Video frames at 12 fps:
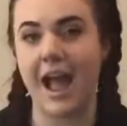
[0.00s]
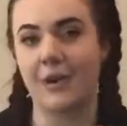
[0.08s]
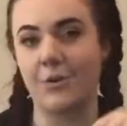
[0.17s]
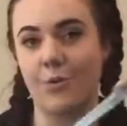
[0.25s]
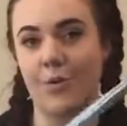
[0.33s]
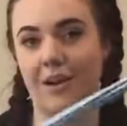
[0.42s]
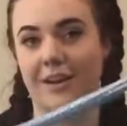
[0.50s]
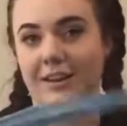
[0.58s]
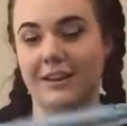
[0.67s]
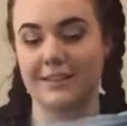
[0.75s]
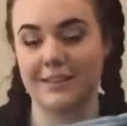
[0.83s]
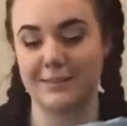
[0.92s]
and
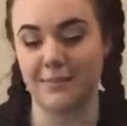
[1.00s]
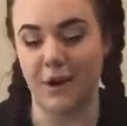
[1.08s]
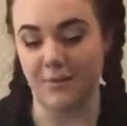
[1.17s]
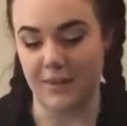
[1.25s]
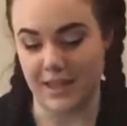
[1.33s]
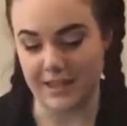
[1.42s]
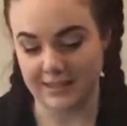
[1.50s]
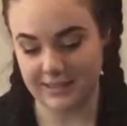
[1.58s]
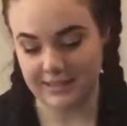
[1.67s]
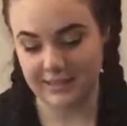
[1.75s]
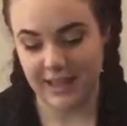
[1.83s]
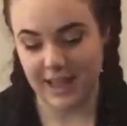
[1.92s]
1 small piece.